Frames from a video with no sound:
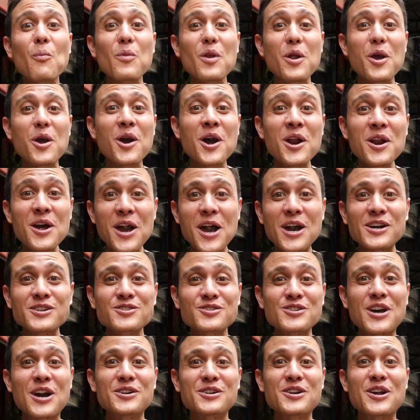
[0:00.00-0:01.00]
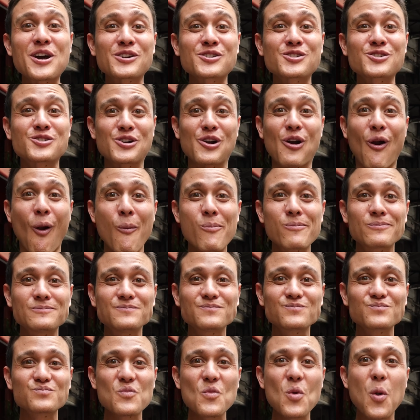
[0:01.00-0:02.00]
It kind of has that texture,
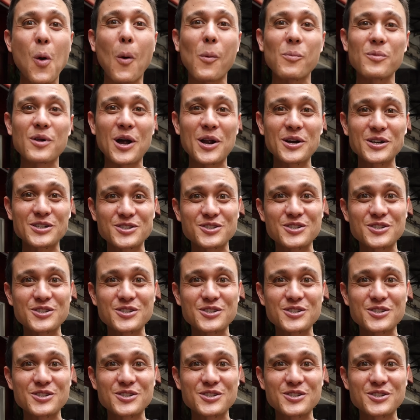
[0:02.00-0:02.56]
kind of